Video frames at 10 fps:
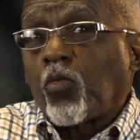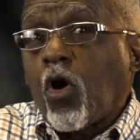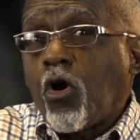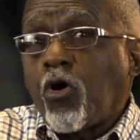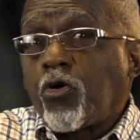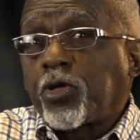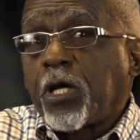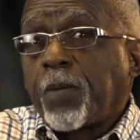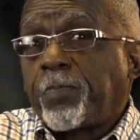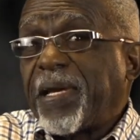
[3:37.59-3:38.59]
word,
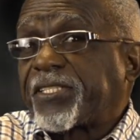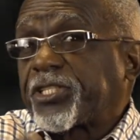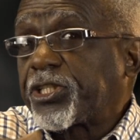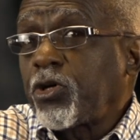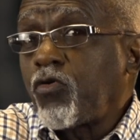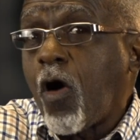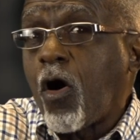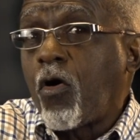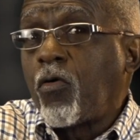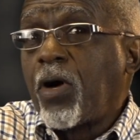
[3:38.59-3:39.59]

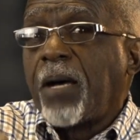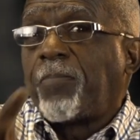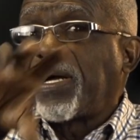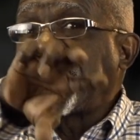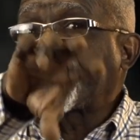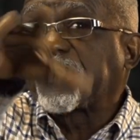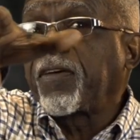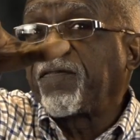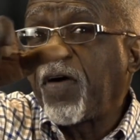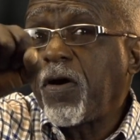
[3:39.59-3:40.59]
pisteuo, but it's
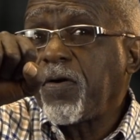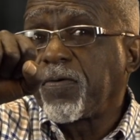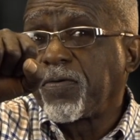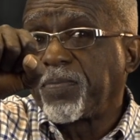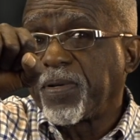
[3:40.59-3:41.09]
the verb.